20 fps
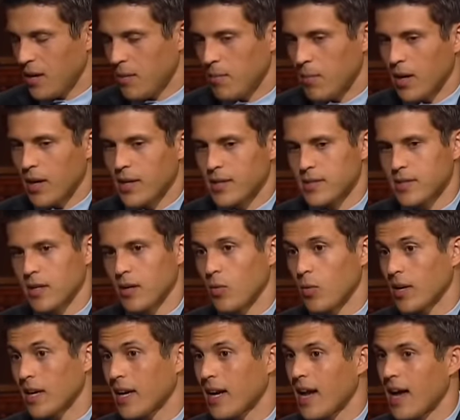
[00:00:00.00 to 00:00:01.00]
but uh,
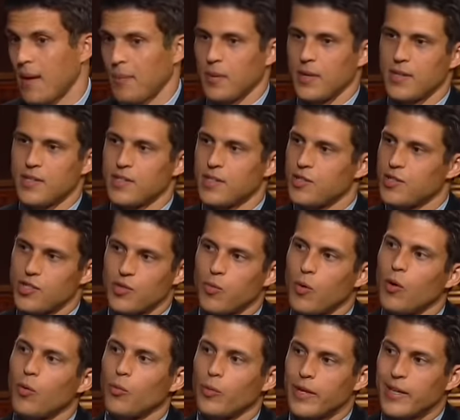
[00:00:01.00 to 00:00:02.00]
what can happen is it just
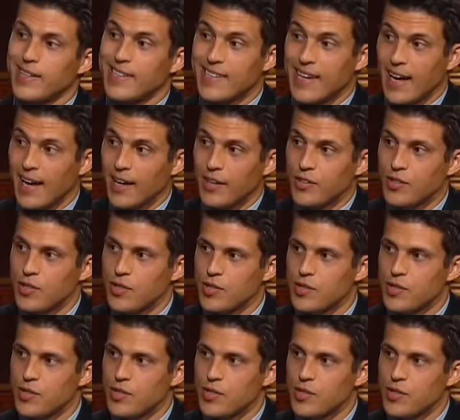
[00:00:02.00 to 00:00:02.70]
won't reattach